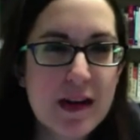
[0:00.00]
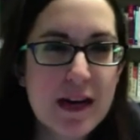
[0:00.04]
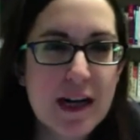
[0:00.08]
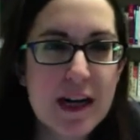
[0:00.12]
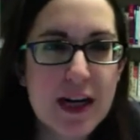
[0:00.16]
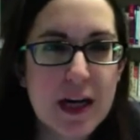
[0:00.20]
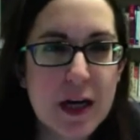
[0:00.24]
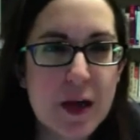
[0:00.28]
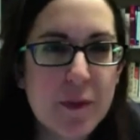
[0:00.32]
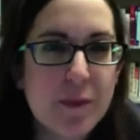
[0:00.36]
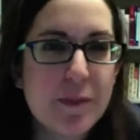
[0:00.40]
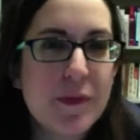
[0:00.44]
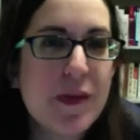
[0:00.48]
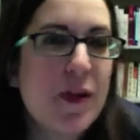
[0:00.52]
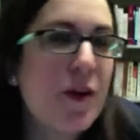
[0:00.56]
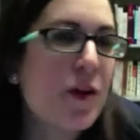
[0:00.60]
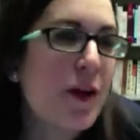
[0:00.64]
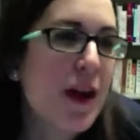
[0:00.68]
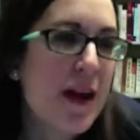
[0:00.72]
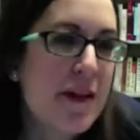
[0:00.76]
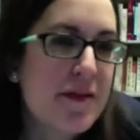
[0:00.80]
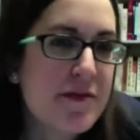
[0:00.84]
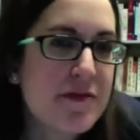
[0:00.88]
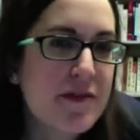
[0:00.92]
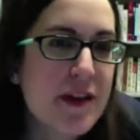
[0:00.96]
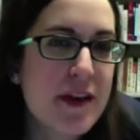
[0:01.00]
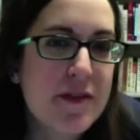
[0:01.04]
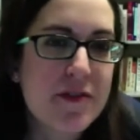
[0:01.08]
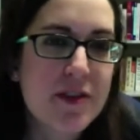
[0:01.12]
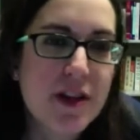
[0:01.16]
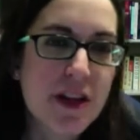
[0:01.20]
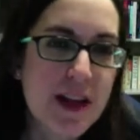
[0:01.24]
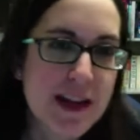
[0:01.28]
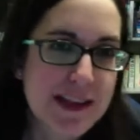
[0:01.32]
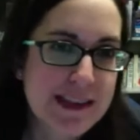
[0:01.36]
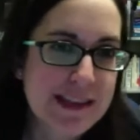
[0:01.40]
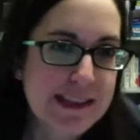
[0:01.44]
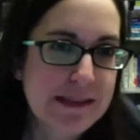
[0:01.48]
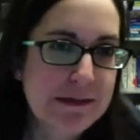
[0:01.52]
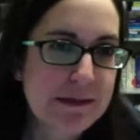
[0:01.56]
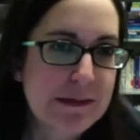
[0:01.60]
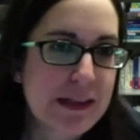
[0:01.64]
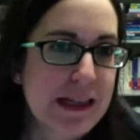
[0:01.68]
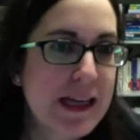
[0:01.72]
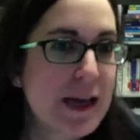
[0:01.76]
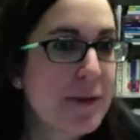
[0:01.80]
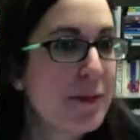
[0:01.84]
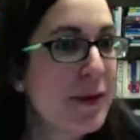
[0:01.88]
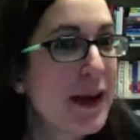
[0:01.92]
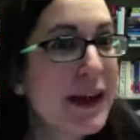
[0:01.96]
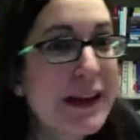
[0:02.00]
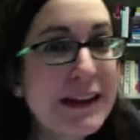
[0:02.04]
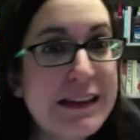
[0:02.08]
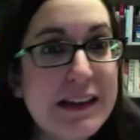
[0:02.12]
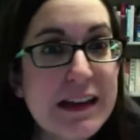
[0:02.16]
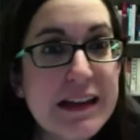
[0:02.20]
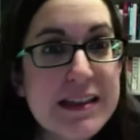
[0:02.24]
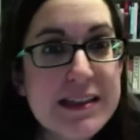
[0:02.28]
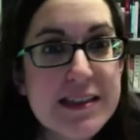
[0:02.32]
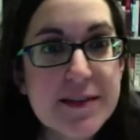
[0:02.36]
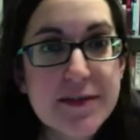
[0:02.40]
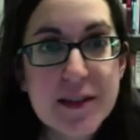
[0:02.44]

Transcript: have classes where they get penalized